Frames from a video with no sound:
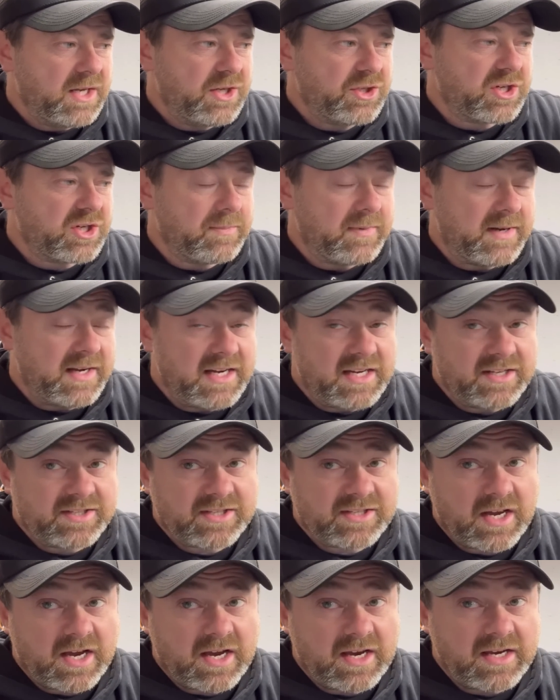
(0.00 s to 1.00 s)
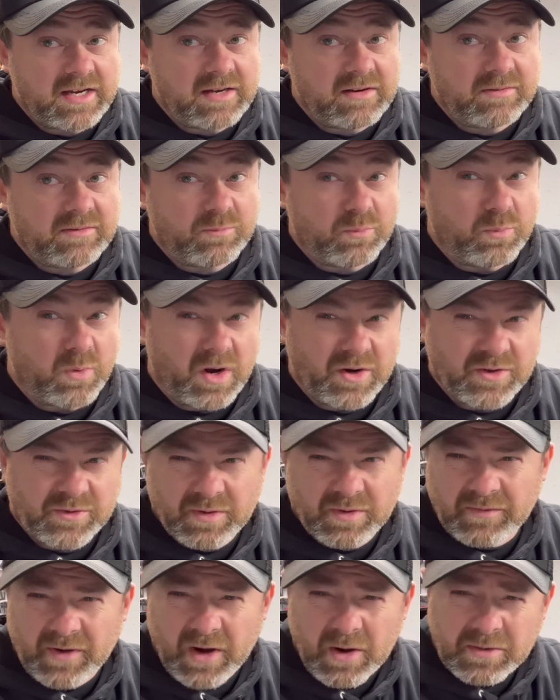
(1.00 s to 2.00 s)
Chibinisai, ones
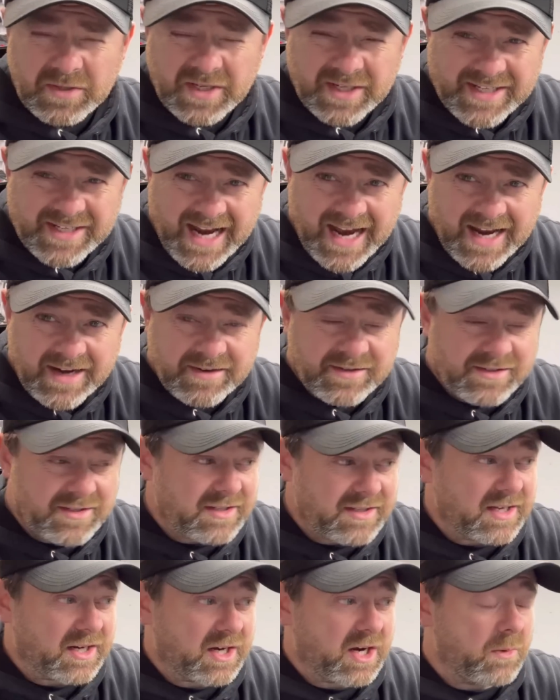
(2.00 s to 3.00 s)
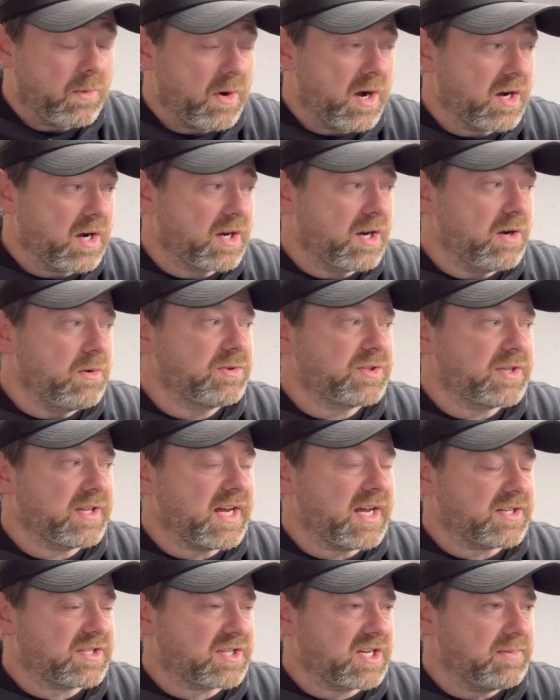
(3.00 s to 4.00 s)
with loads of dans, the Kawaku. So
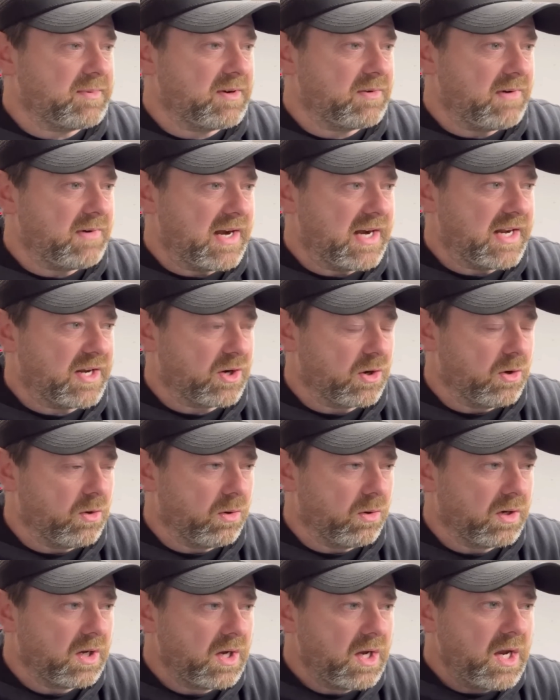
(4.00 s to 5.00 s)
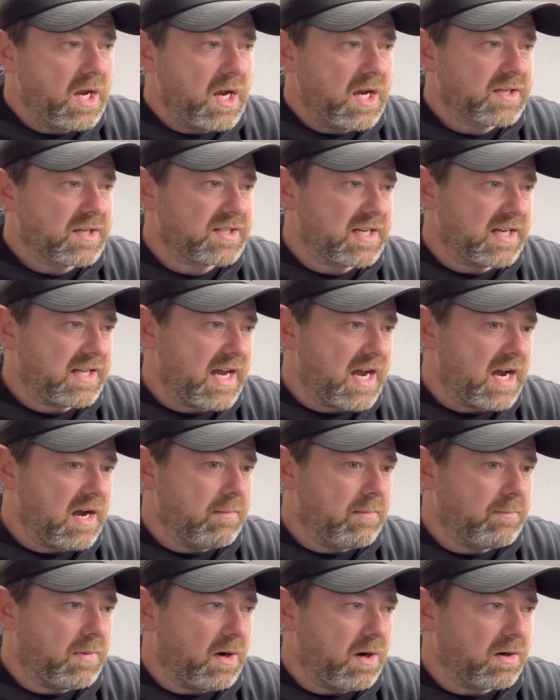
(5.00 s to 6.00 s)
that's going to be really cool. See that
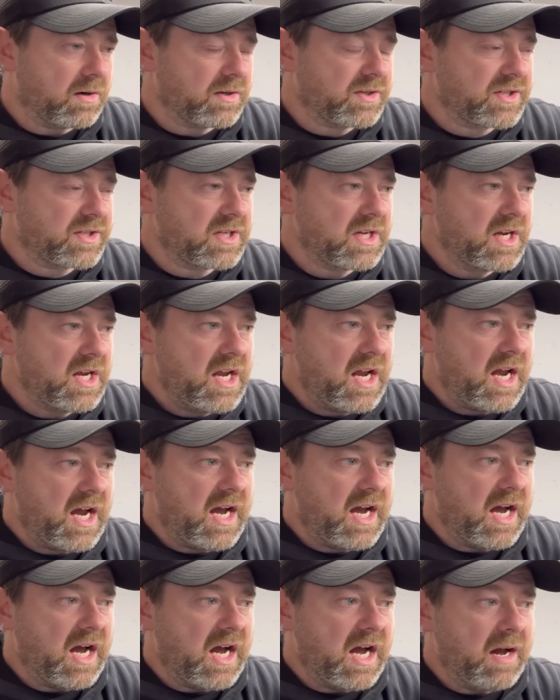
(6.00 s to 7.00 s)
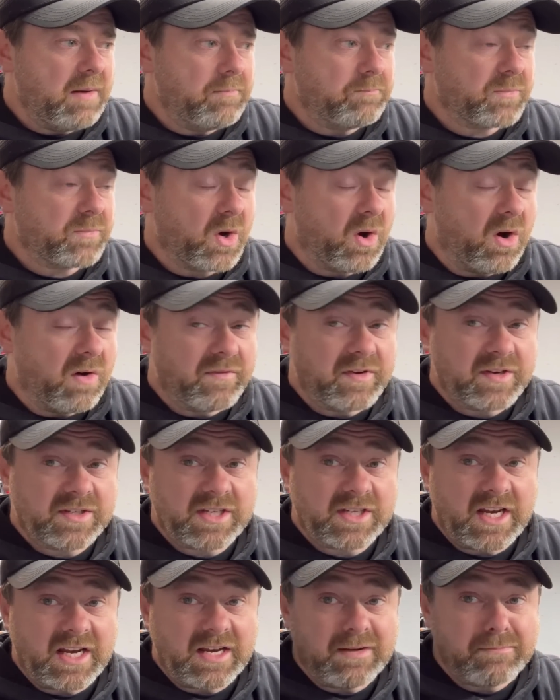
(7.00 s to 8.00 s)
unboxed.
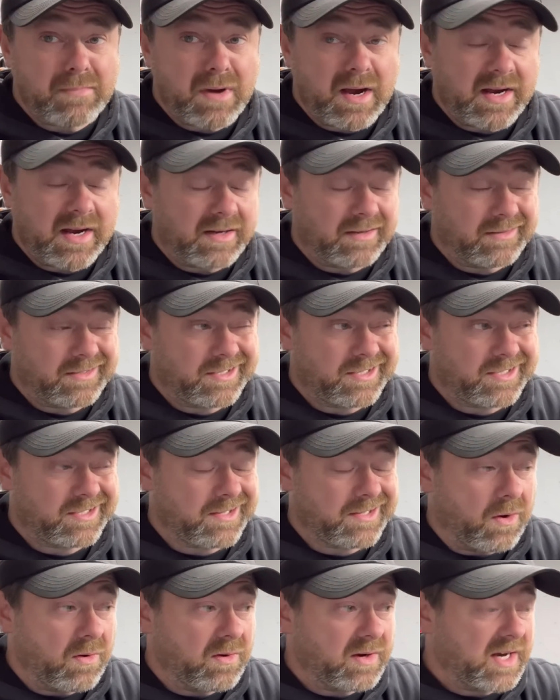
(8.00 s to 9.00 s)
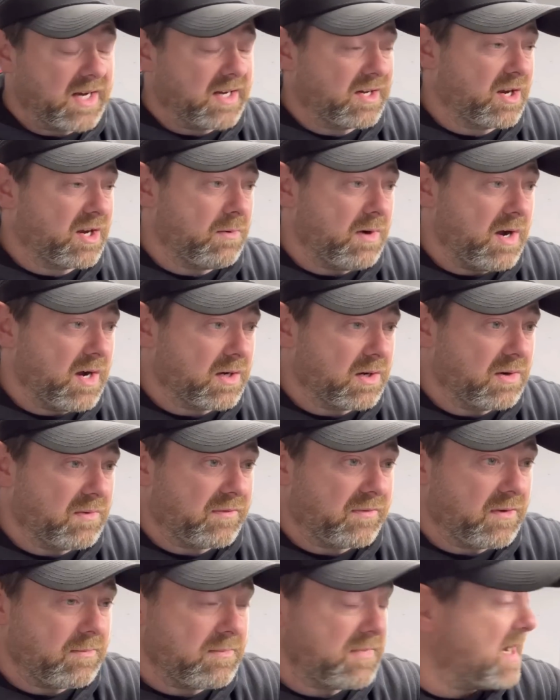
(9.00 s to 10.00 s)
Obviously my stonking Kawaku
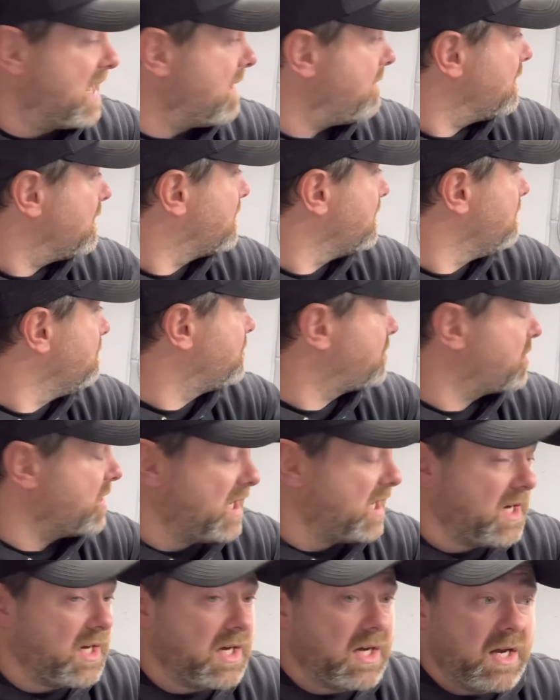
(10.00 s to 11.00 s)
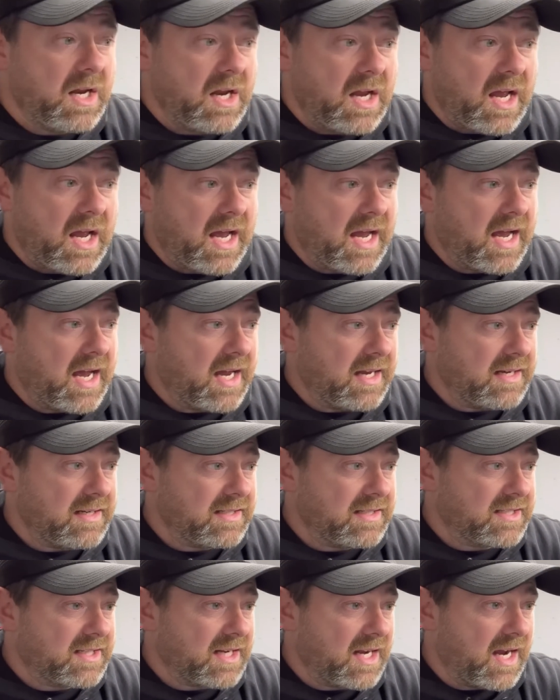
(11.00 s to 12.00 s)
from Yamaguchi
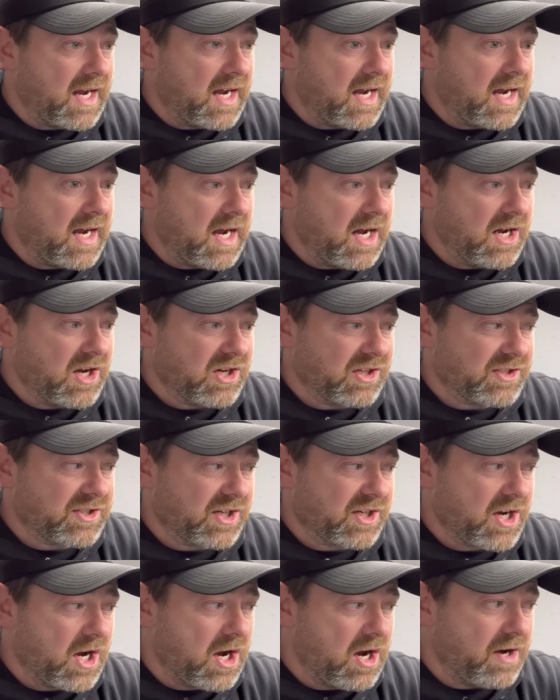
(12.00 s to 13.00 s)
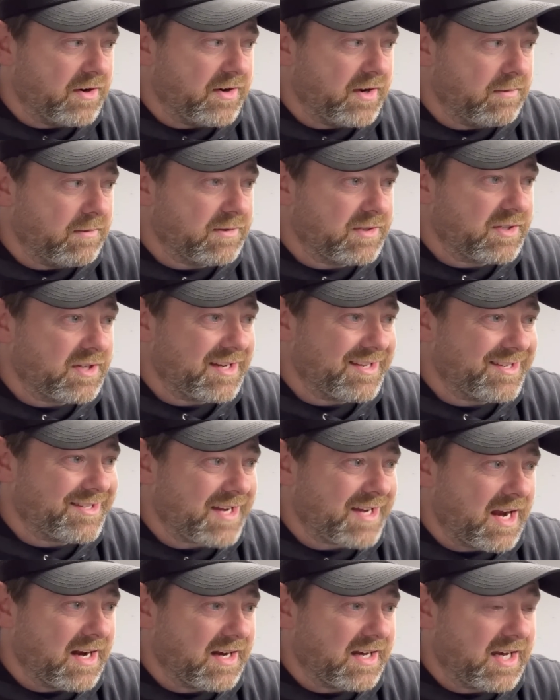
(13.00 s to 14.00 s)
and Uncle Takano's
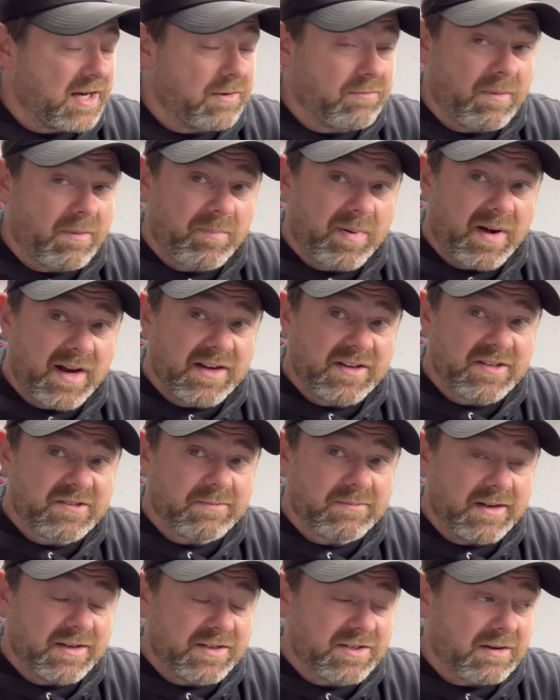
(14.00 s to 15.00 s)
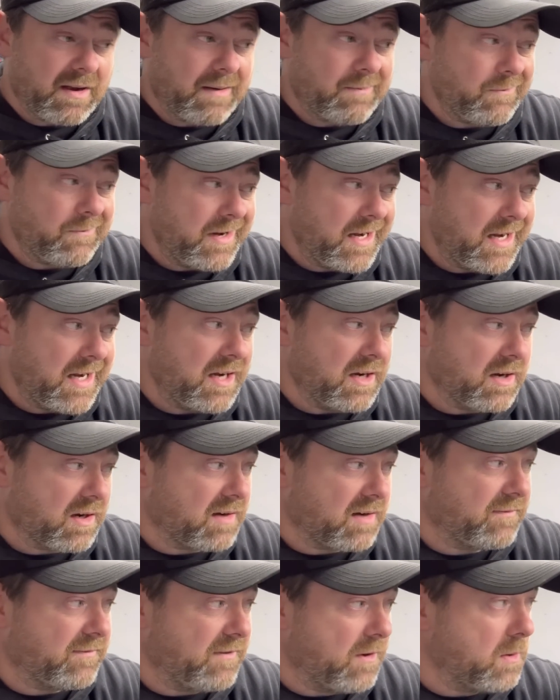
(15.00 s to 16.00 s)
Sankey replacement. So I'm really
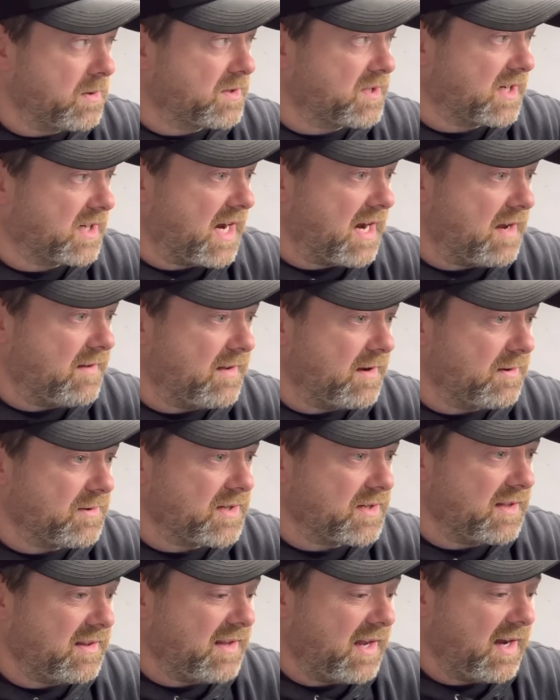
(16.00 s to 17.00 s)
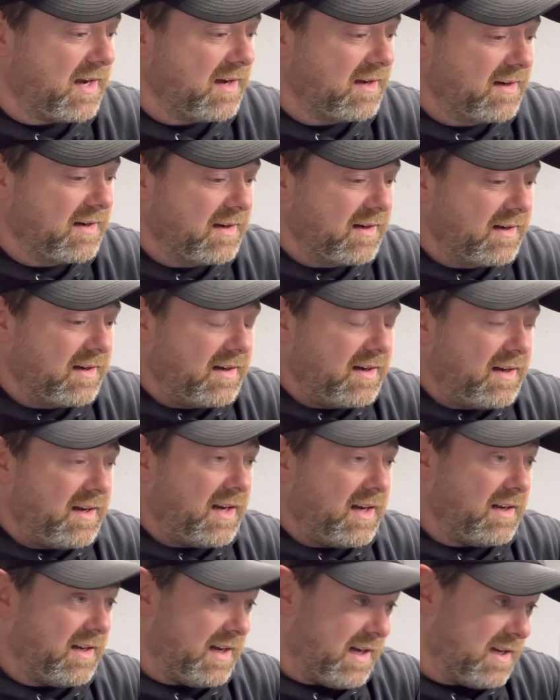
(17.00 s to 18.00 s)
looking forward to getting those in there.
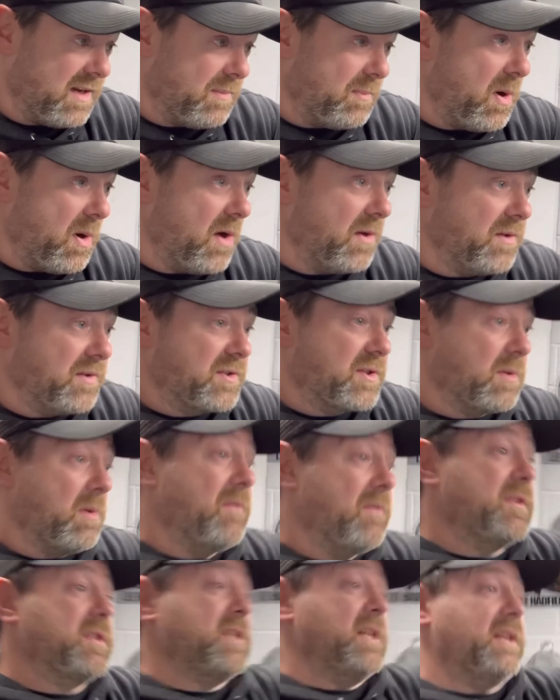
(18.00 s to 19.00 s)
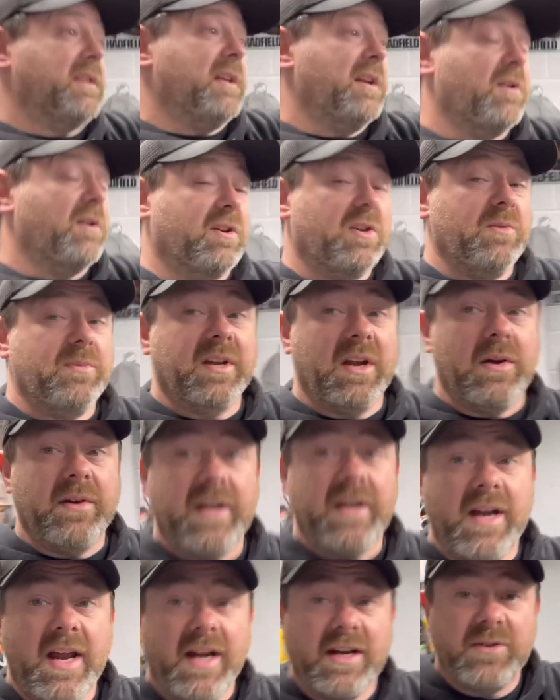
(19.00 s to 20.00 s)
In the pond. So obviously they're not going to be going
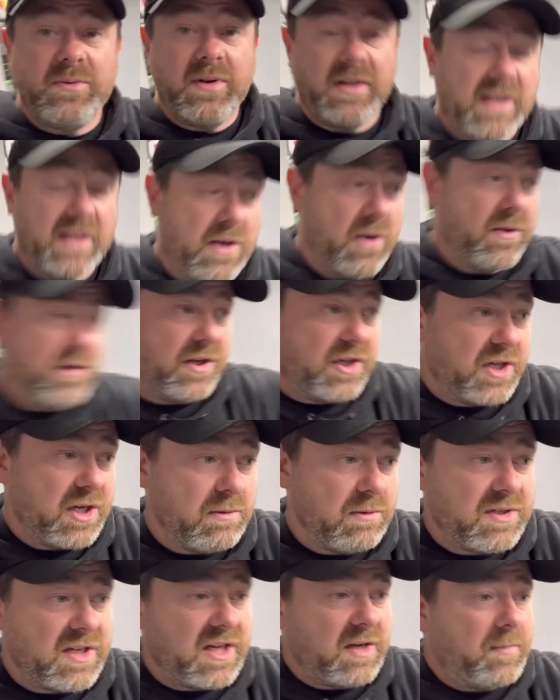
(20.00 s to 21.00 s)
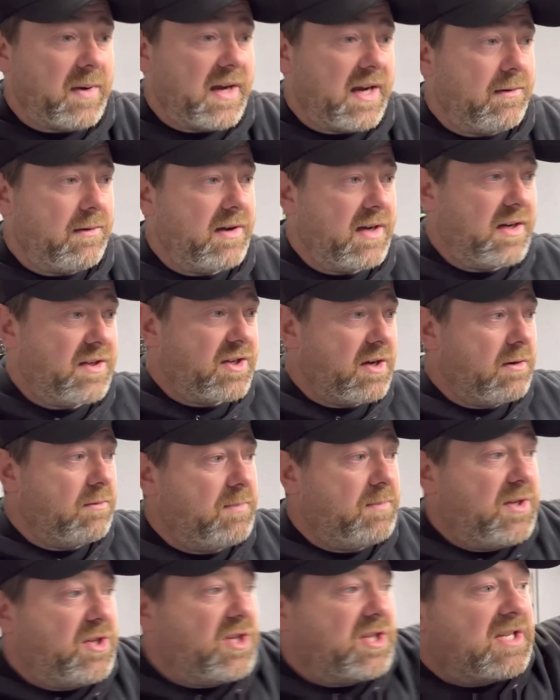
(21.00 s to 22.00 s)
in next week. They've got the QT period, so it'll
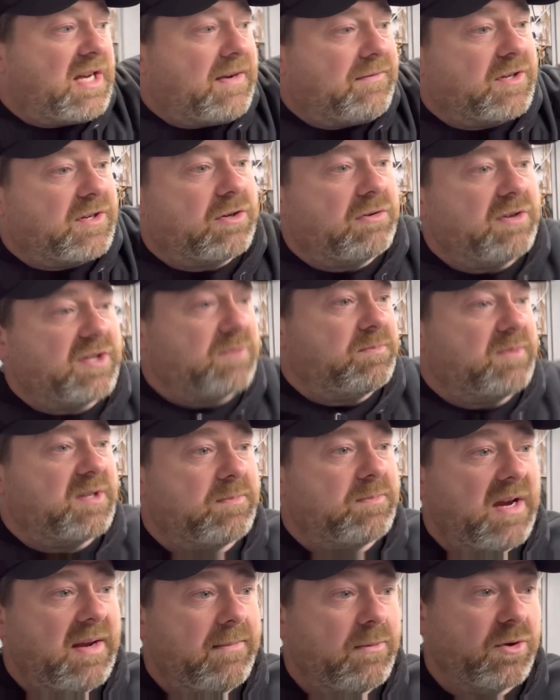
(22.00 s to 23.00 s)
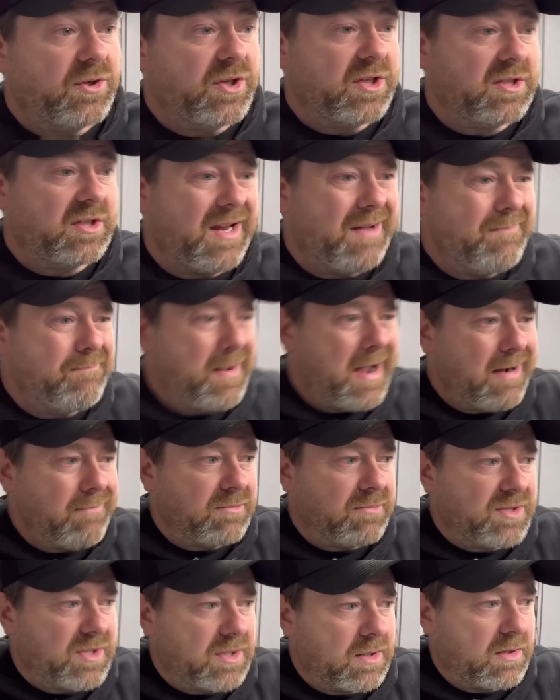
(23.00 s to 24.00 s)
be just after Christmas, maybe, or just about
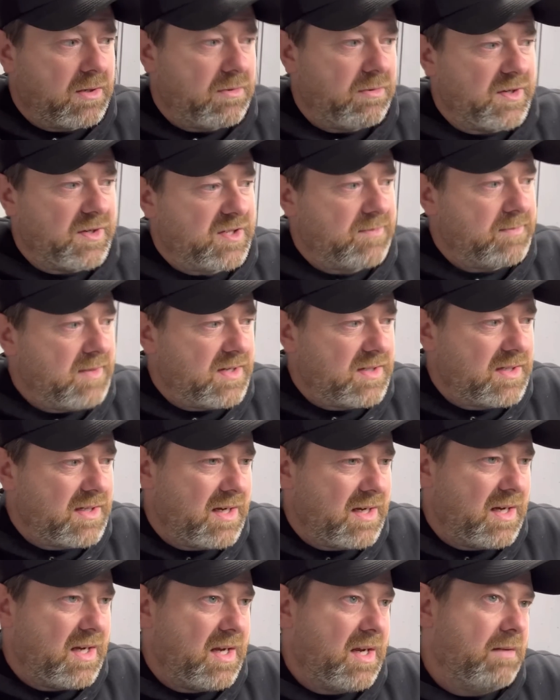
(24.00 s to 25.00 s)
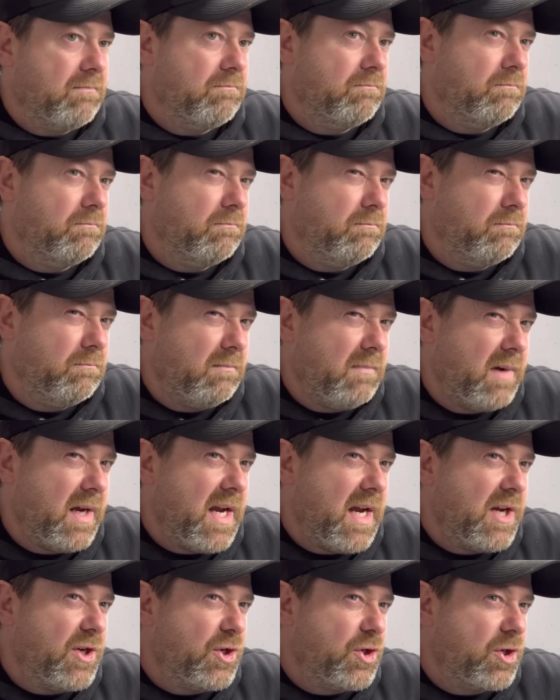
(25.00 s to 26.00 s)

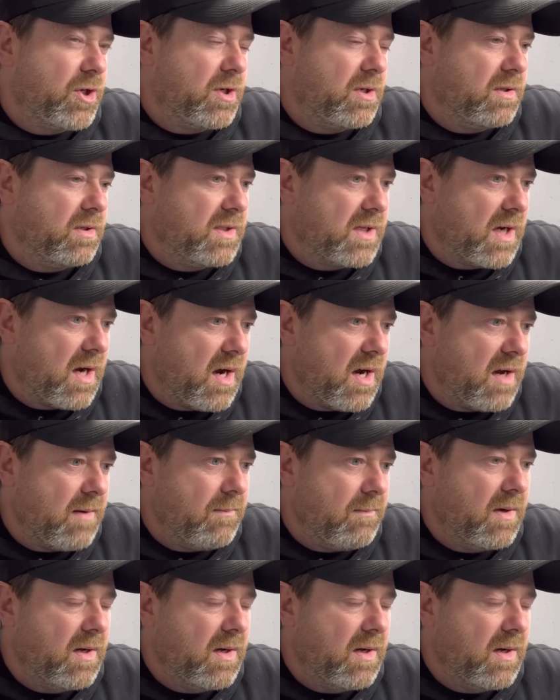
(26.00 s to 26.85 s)
Christmas-ish time.